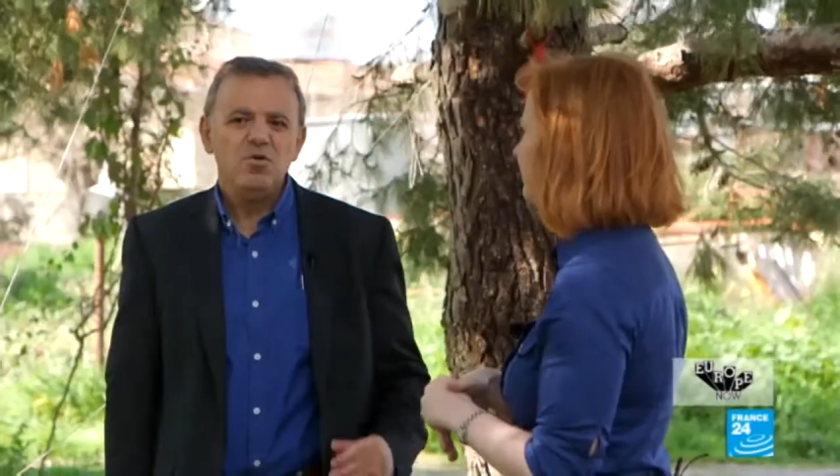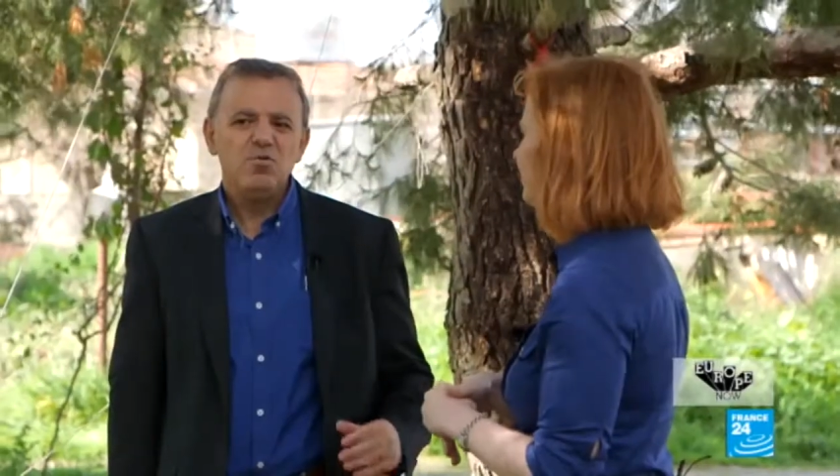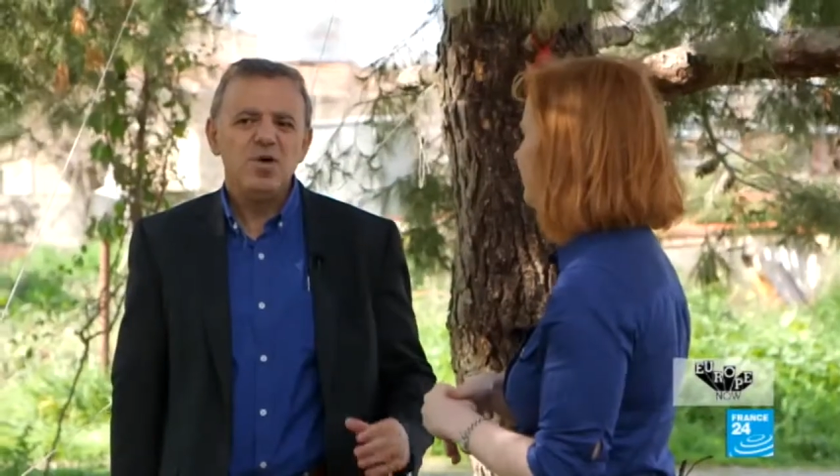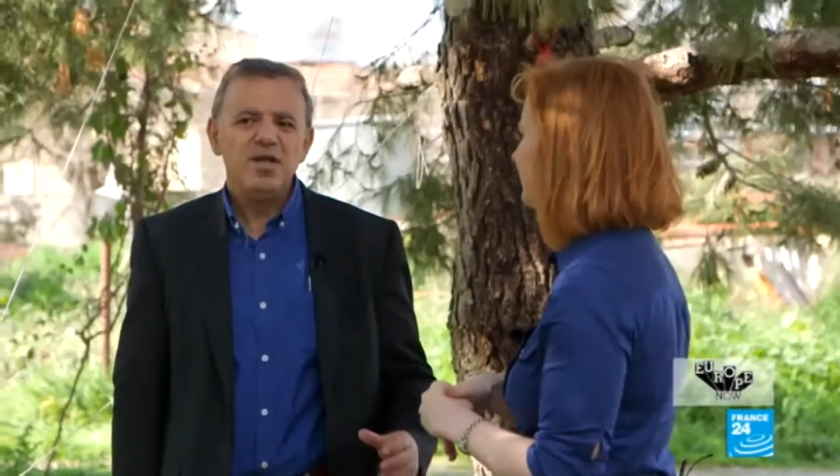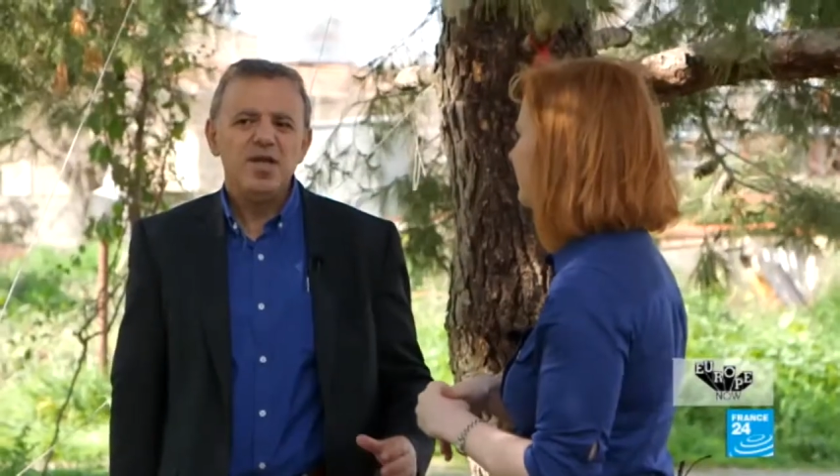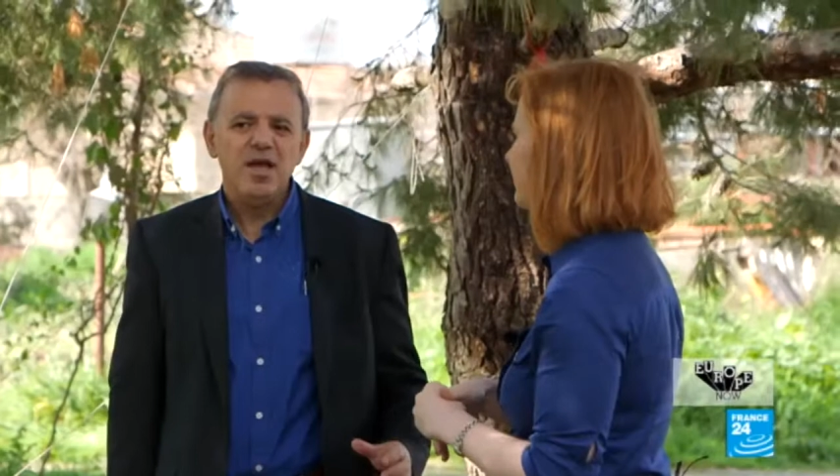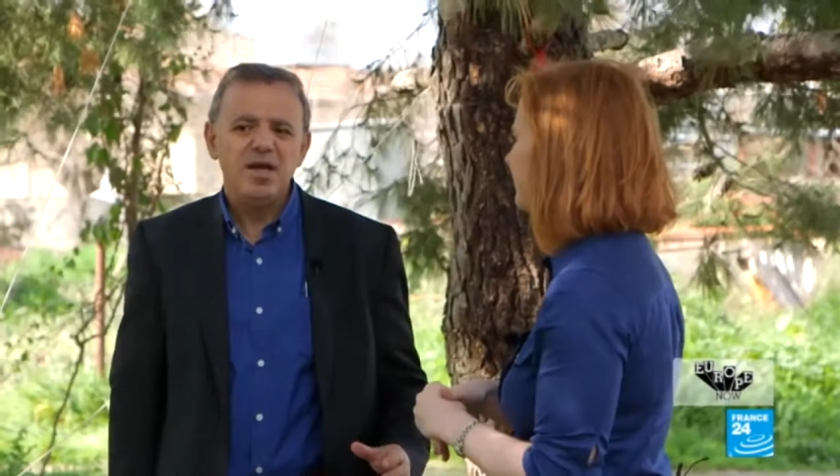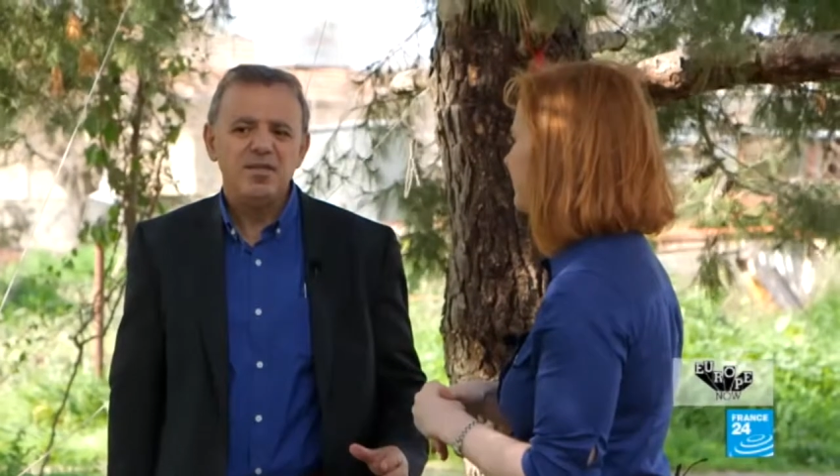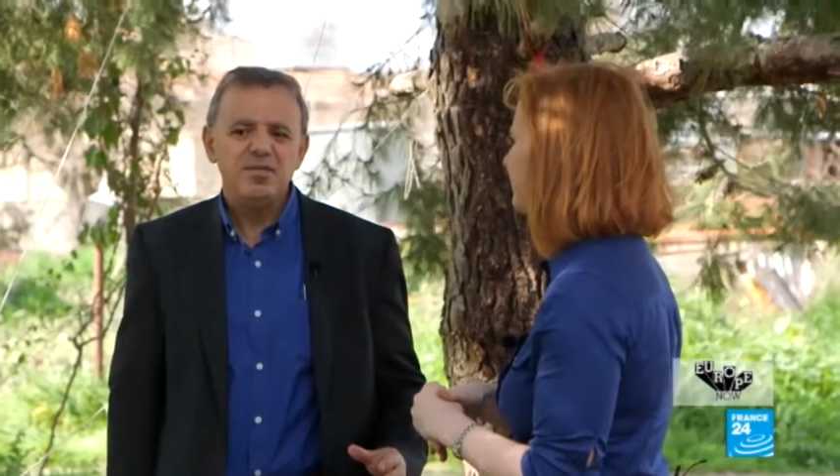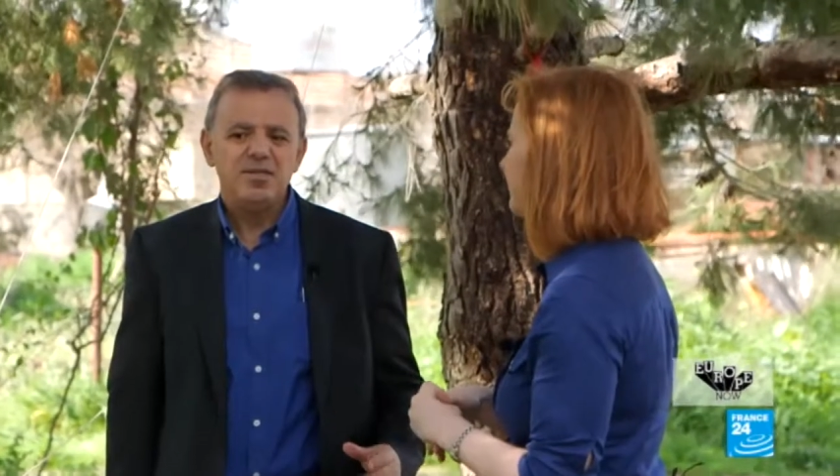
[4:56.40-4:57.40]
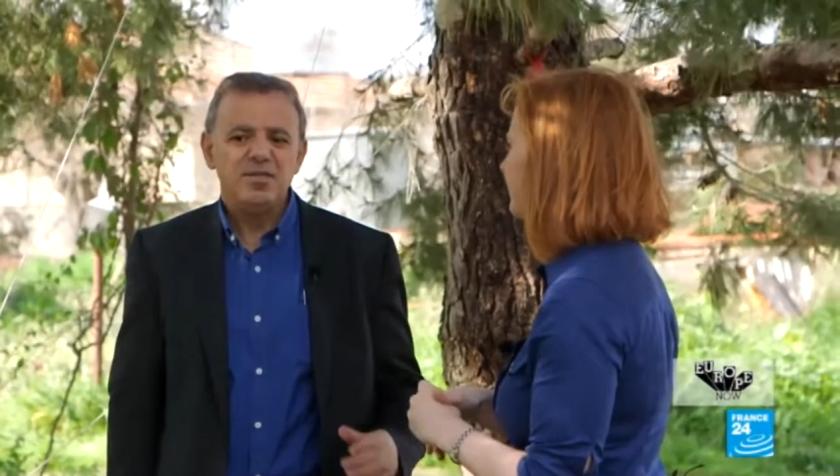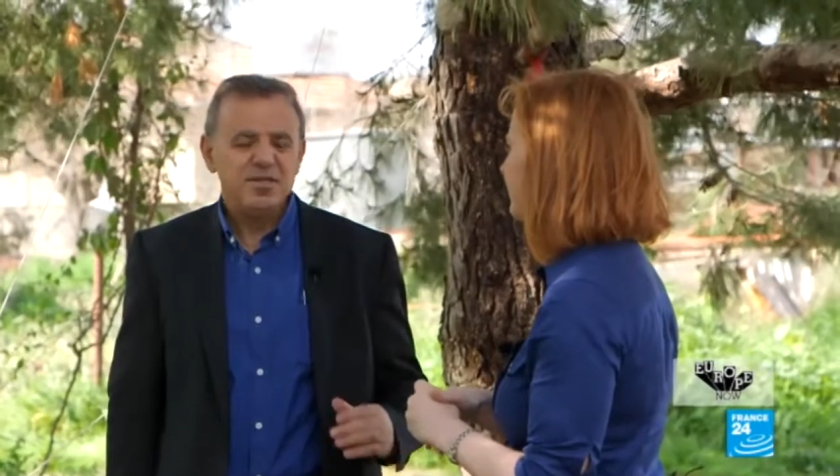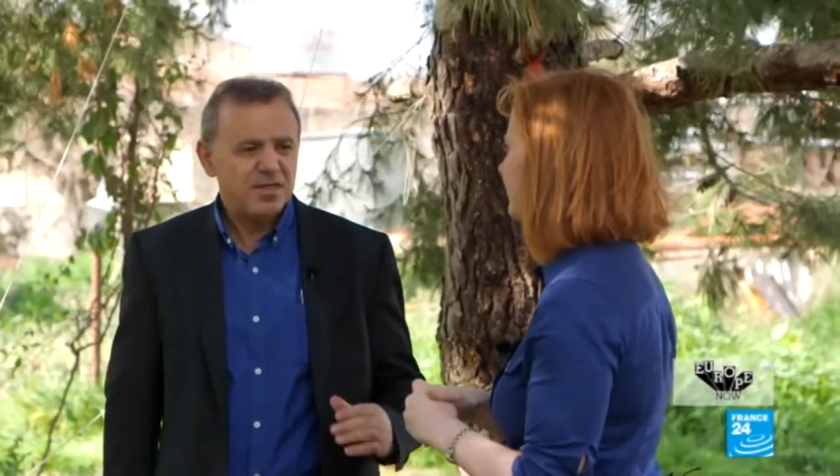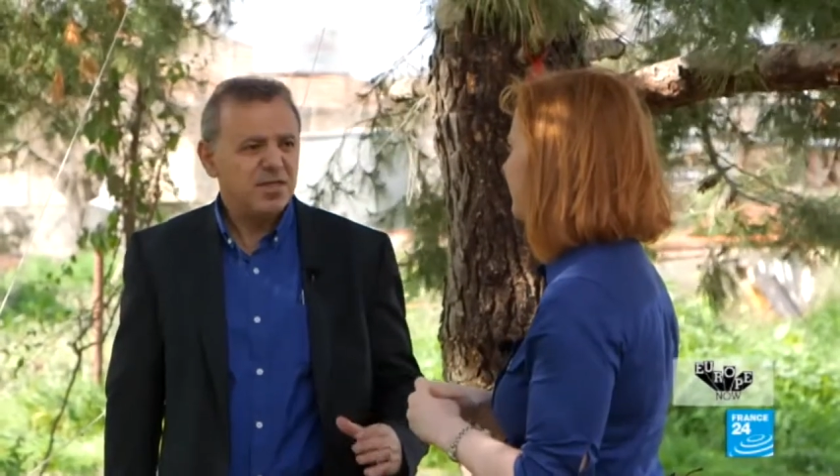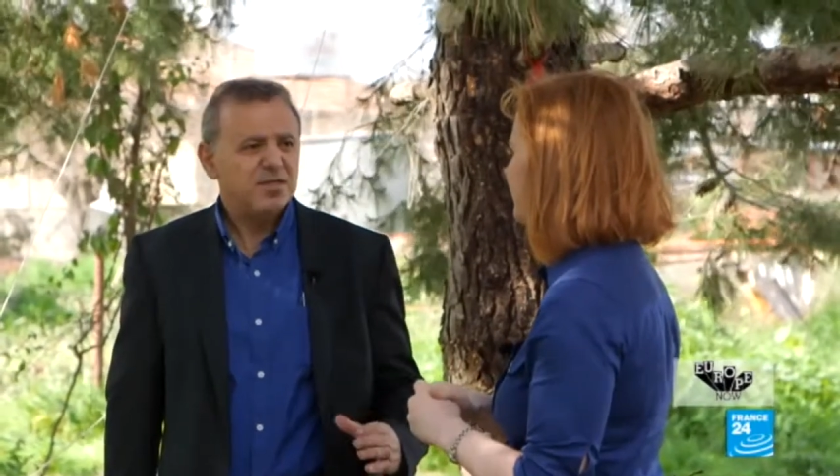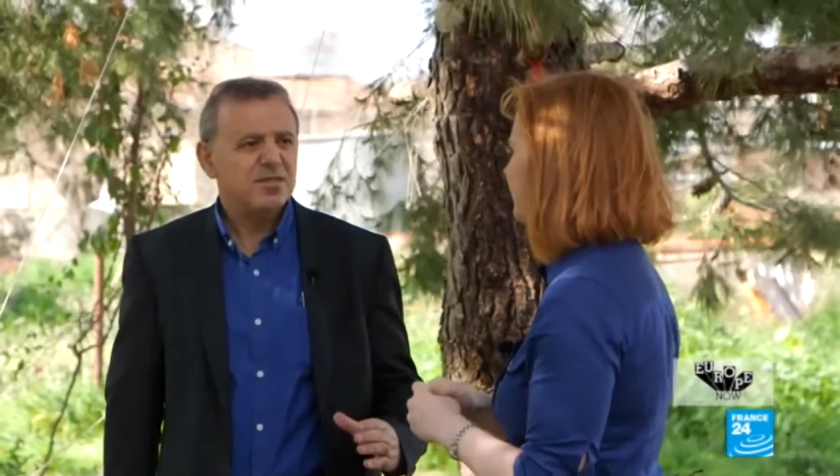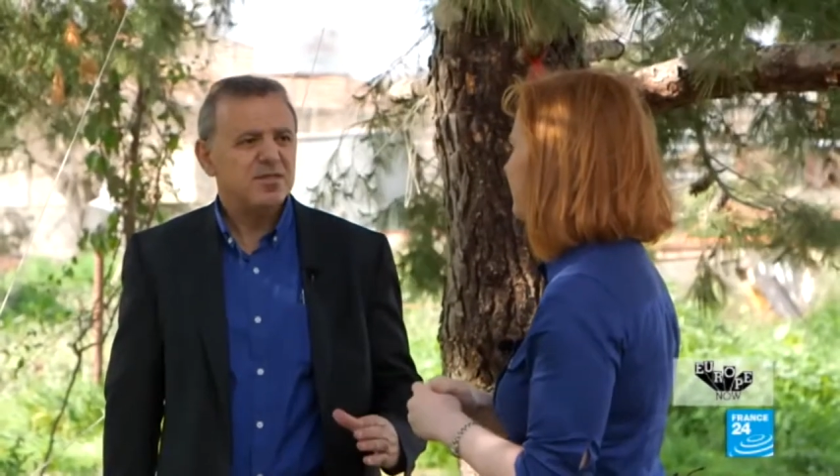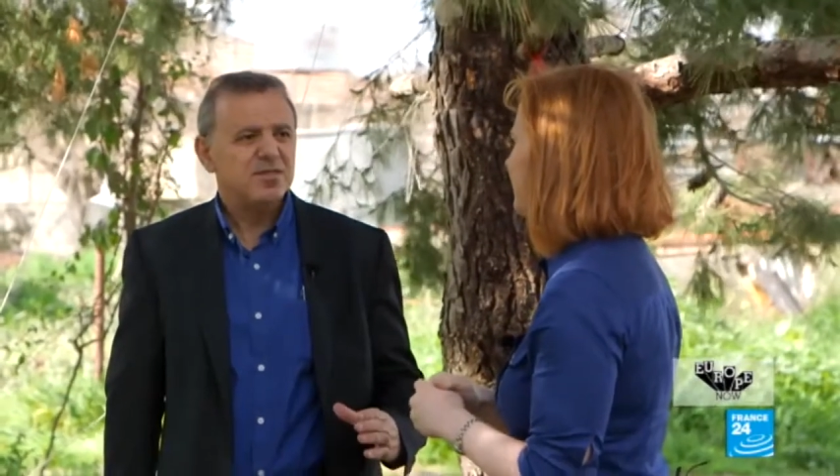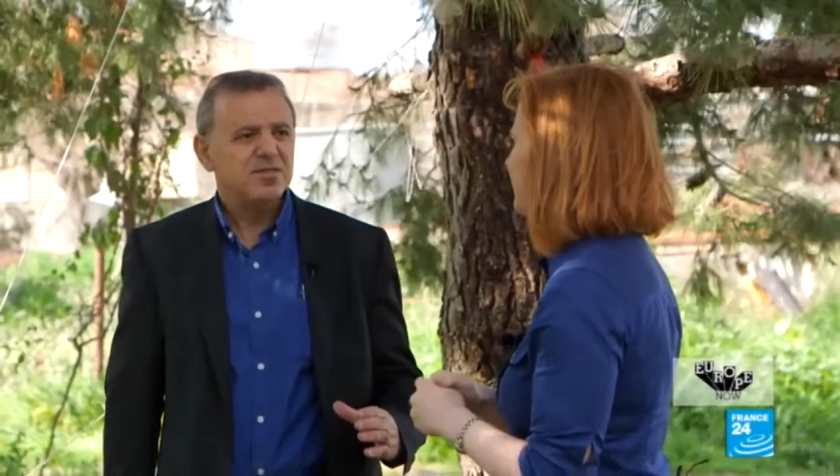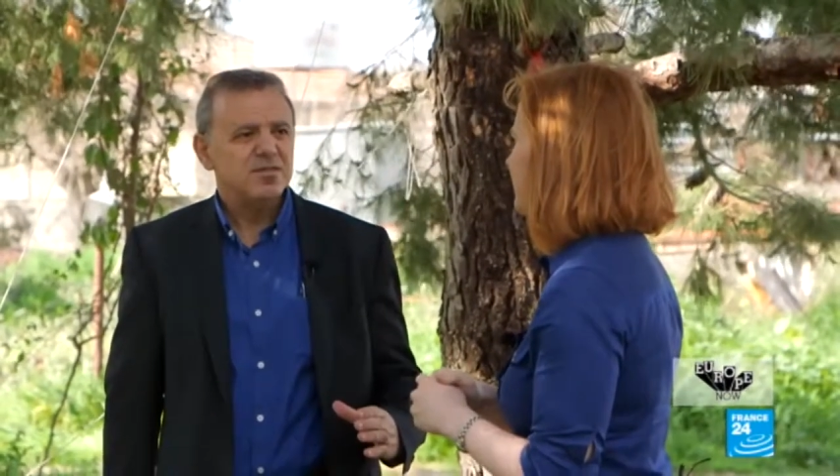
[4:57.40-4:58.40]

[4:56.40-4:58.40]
On one hand, yes,